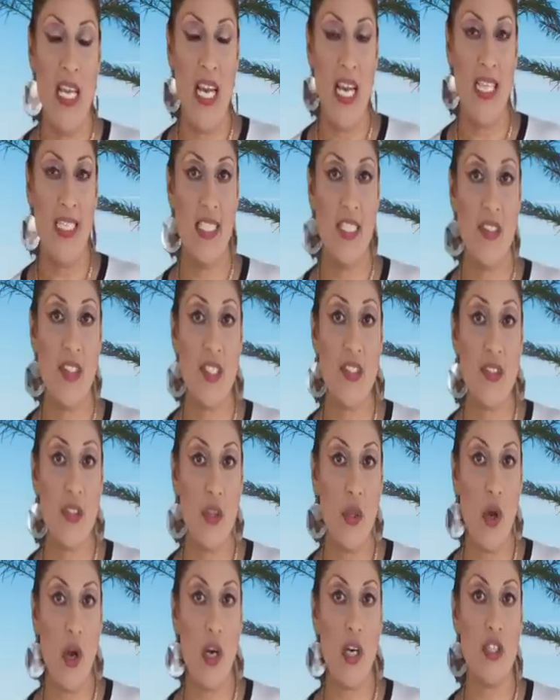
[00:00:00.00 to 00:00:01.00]
And this is
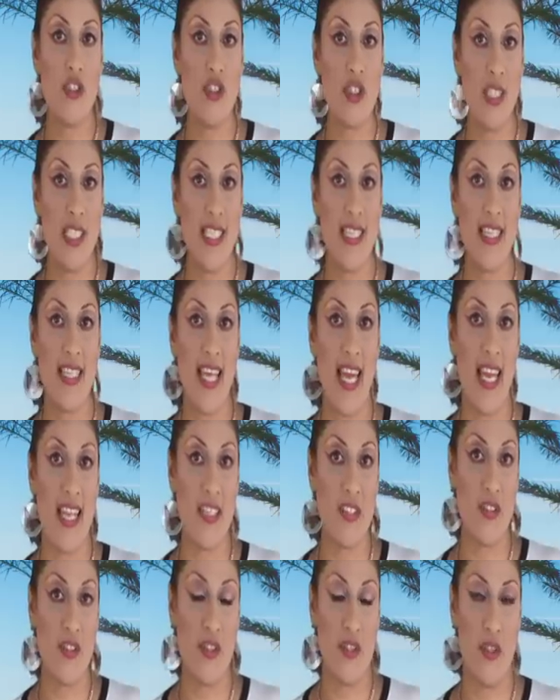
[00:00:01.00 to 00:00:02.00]
largely
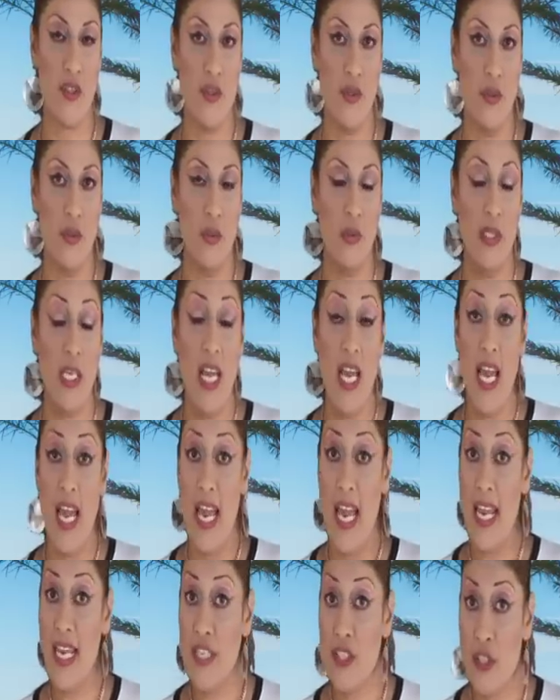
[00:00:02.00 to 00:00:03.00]
thanks to
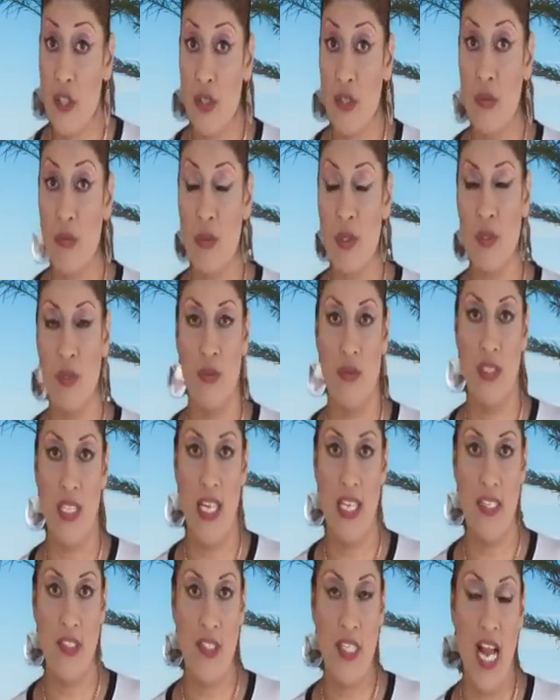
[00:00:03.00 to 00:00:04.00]
a new moon
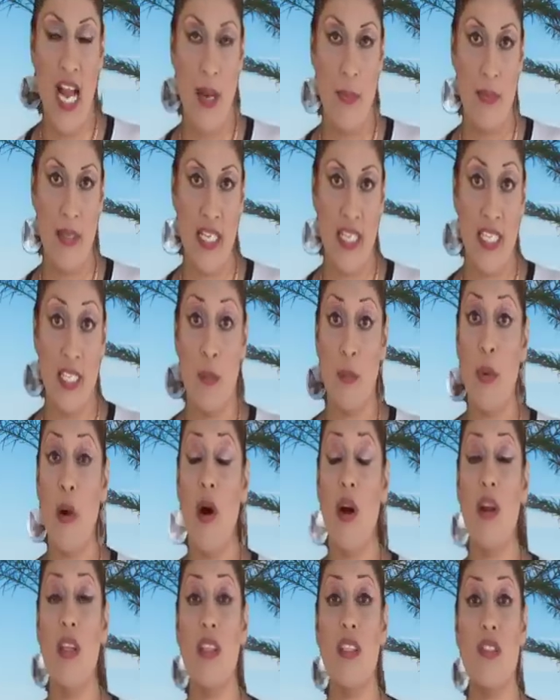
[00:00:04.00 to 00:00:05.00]
that is happening in a
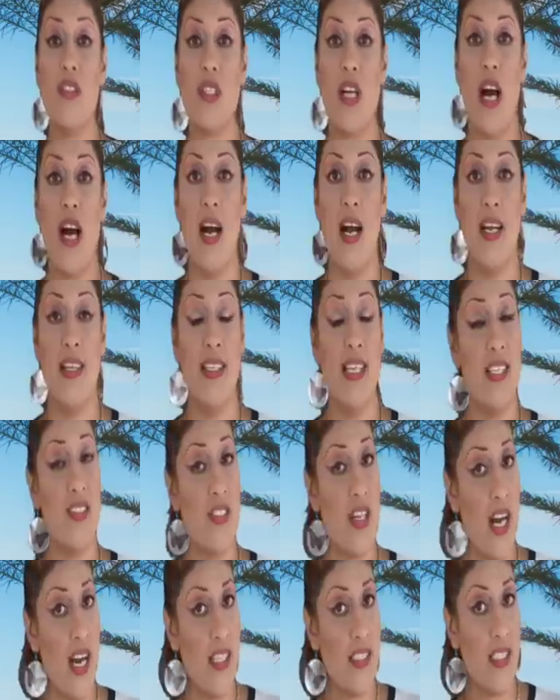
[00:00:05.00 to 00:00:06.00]
part of the sky,
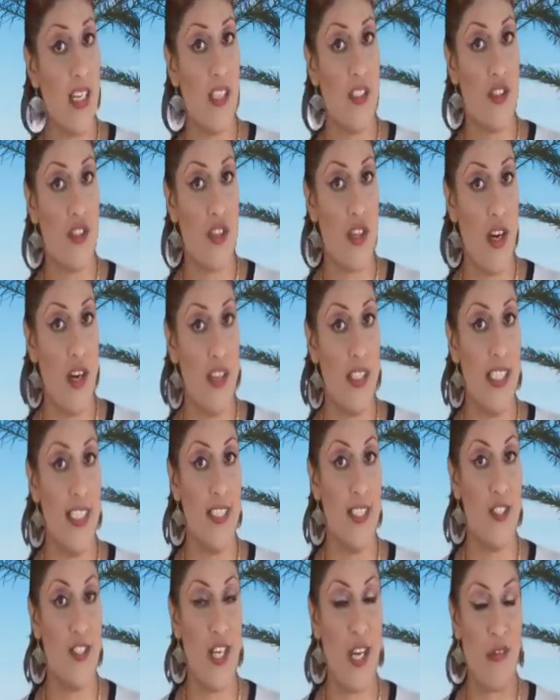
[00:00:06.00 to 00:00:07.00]
as I touched on in
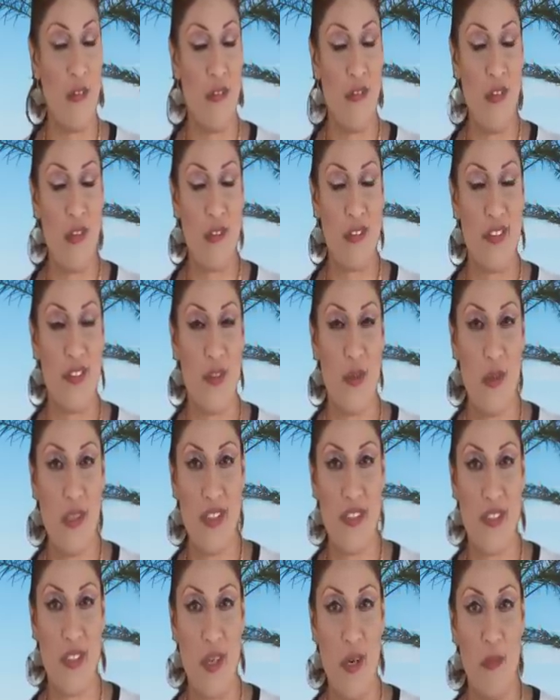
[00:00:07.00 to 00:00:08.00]
the general focused
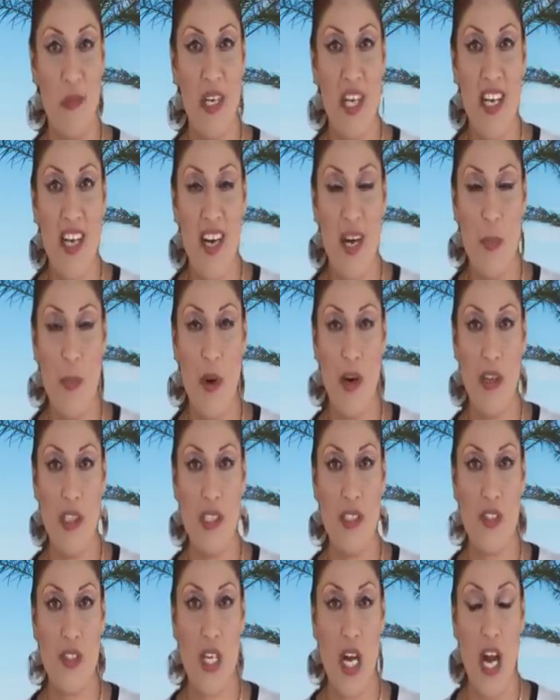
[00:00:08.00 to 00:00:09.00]
horoscope, a part of
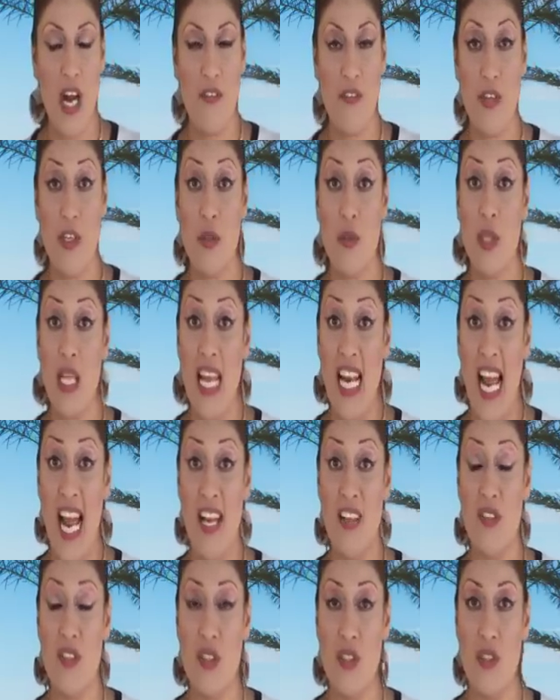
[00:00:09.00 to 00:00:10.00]
the sky for you that
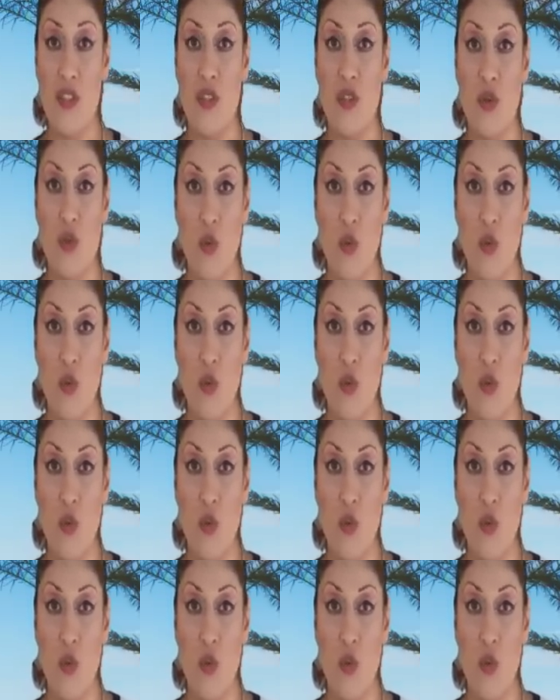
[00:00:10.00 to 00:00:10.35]
has to do